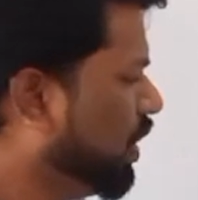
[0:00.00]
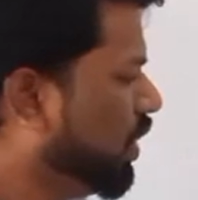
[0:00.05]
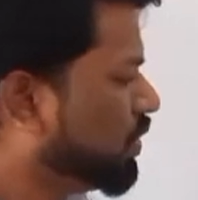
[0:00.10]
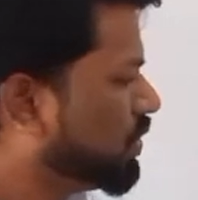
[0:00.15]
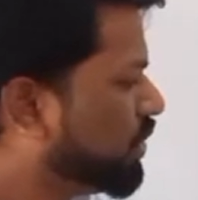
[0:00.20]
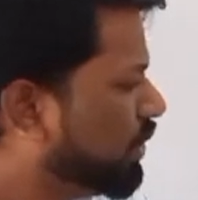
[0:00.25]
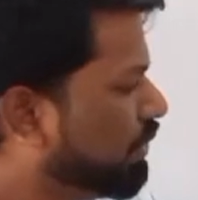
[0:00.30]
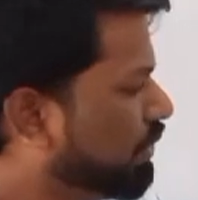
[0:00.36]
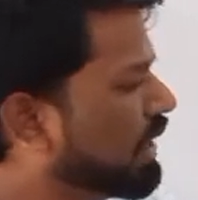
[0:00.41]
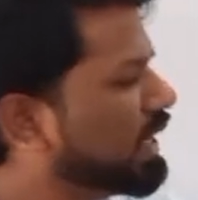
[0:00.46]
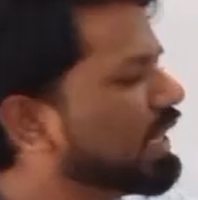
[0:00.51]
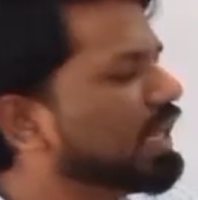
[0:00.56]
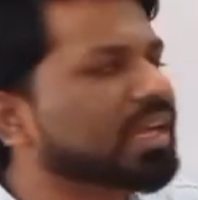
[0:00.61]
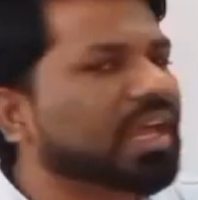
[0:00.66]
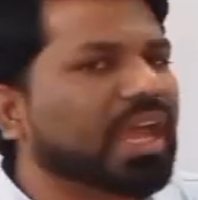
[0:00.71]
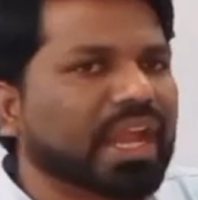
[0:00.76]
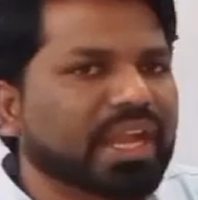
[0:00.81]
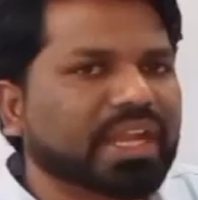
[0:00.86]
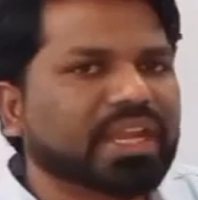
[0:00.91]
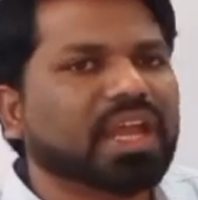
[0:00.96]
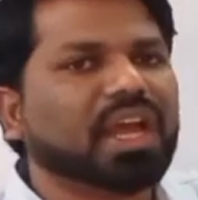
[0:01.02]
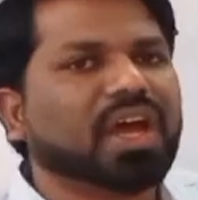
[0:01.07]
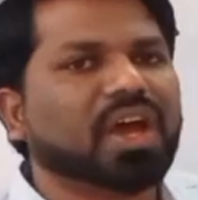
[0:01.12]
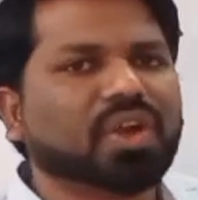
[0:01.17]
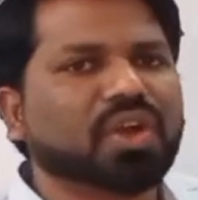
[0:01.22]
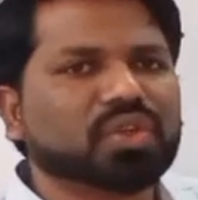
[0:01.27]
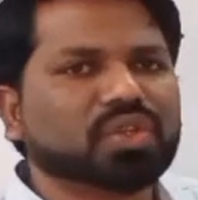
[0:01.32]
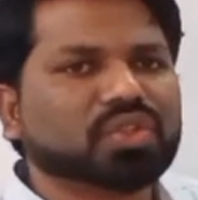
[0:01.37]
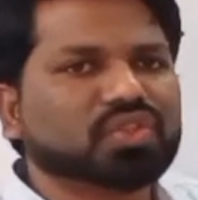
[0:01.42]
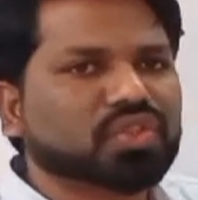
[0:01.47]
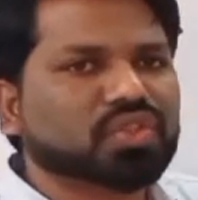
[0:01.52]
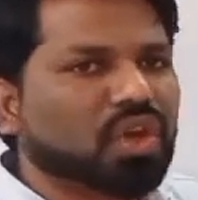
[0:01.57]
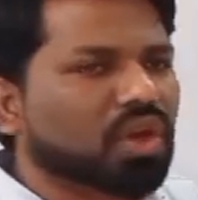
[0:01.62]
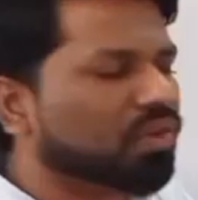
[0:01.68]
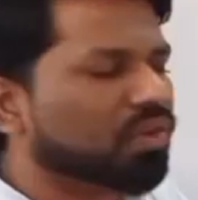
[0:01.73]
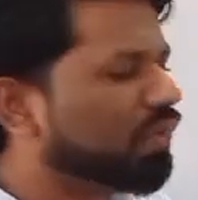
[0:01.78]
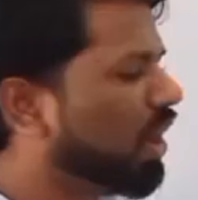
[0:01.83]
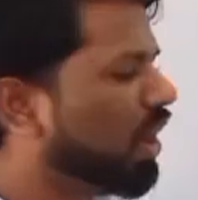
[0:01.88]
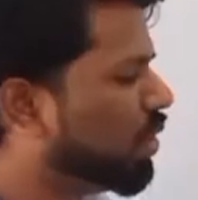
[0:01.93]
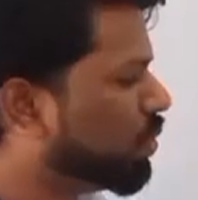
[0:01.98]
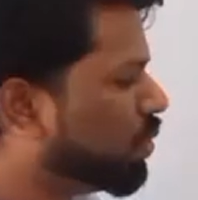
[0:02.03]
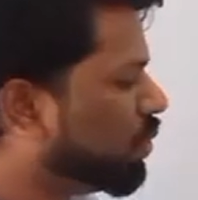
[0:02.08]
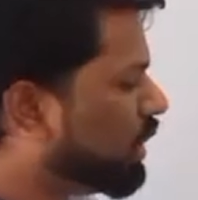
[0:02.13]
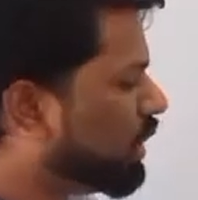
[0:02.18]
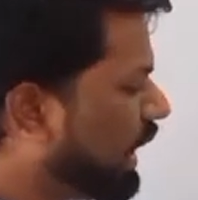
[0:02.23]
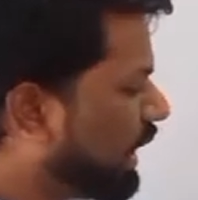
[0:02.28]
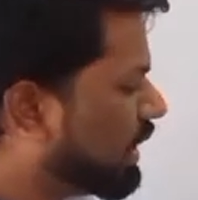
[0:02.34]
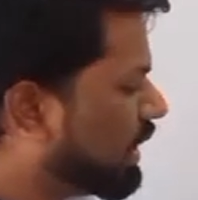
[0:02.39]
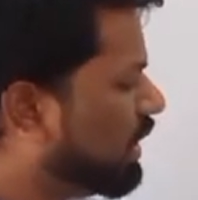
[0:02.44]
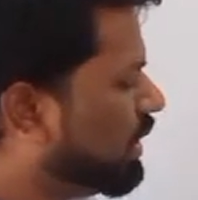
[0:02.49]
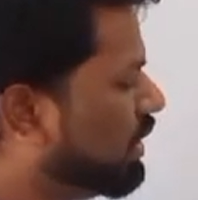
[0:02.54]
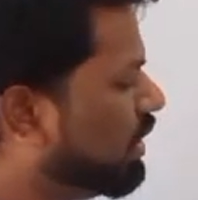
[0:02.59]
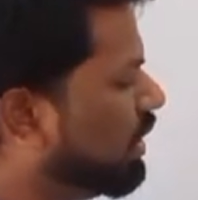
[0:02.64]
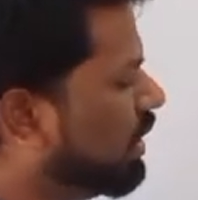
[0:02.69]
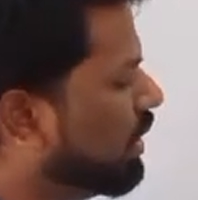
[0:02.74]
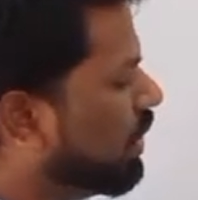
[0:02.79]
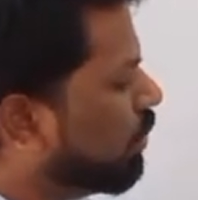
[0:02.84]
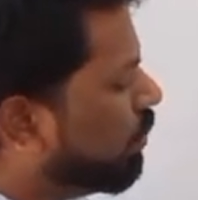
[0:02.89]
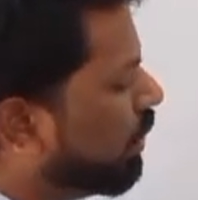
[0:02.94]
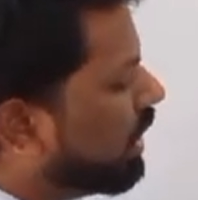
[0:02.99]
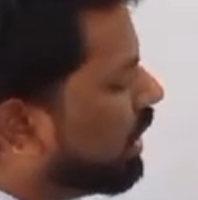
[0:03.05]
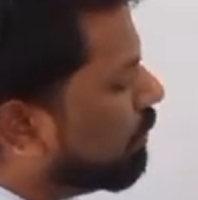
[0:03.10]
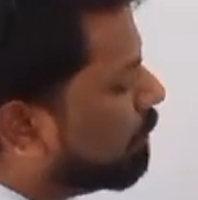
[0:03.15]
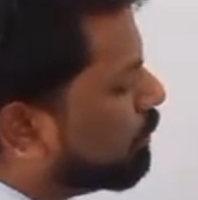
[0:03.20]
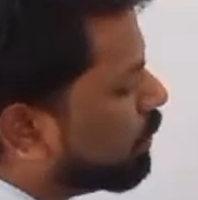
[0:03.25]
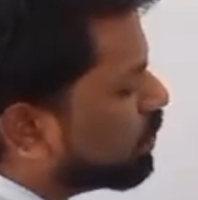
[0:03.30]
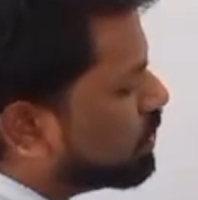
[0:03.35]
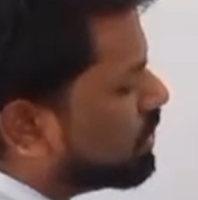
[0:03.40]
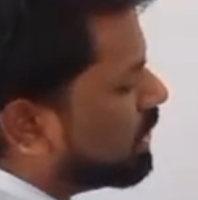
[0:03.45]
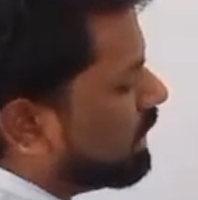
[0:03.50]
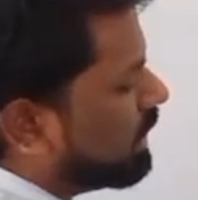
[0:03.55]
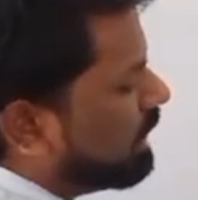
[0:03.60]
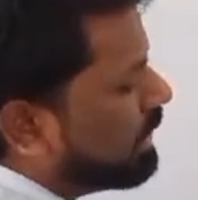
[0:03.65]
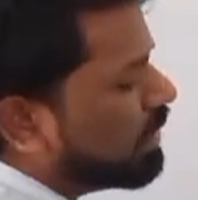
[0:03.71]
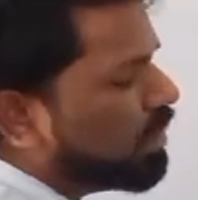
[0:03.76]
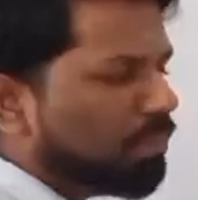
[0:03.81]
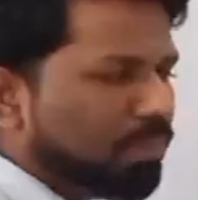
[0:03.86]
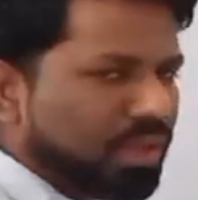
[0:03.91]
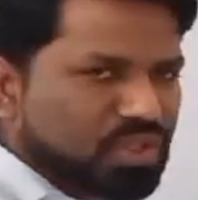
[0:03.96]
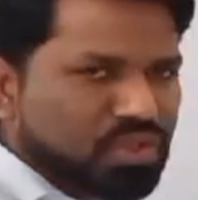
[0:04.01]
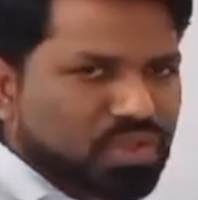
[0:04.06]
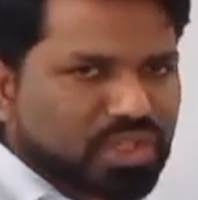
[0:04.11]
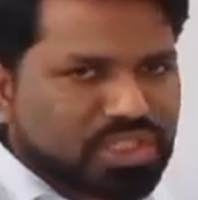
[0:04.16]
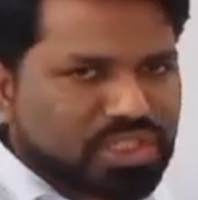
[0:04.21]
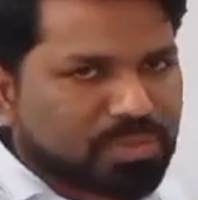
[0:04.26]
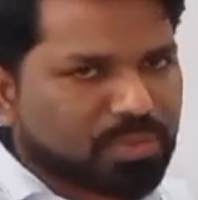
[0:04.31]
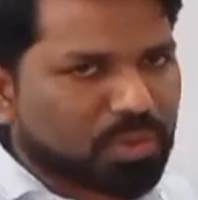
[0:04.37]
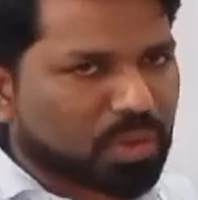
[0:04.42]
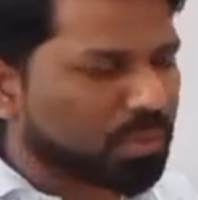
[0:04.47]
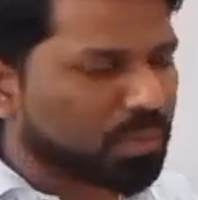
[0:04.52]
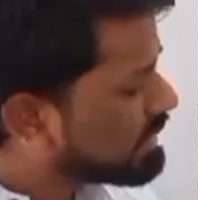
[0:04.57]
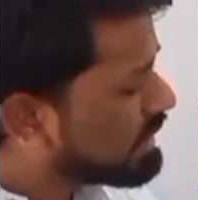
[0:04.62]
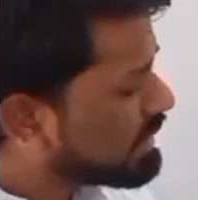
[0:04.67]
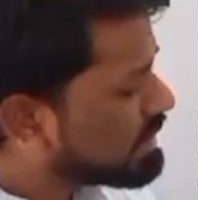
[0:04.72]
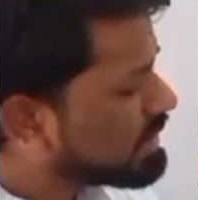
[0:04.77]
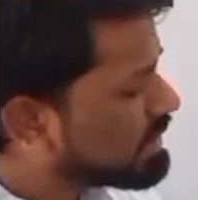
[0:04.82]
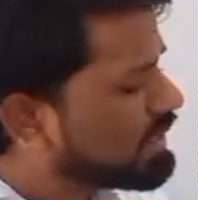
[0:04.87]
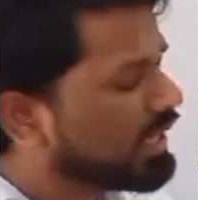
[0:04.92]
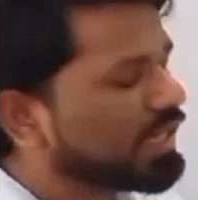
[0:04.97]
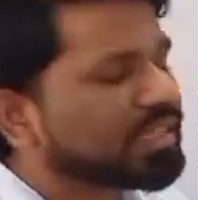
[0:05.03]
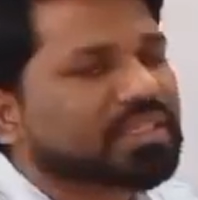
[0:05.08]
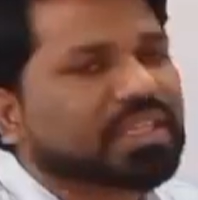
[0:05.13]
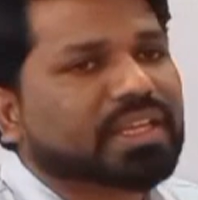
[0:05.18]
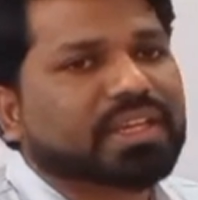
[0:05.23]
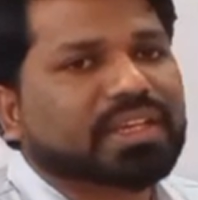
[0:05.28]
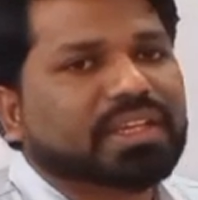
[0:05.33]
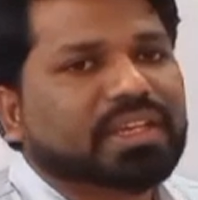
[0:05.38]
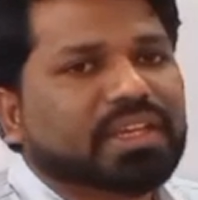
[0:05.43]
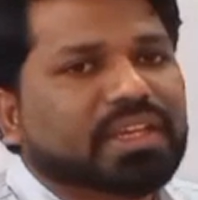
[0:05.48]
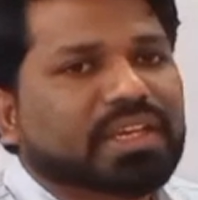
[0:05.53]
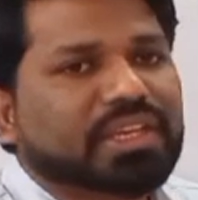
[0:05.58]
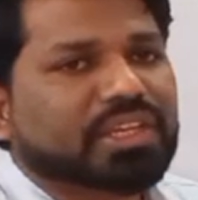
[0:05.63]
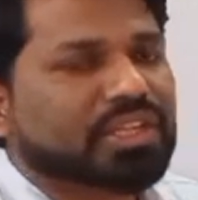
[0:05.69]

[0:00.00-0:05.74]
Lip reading: so you will get idea how to solve, how to tackle while approaching mensuration problem. Next is set theory.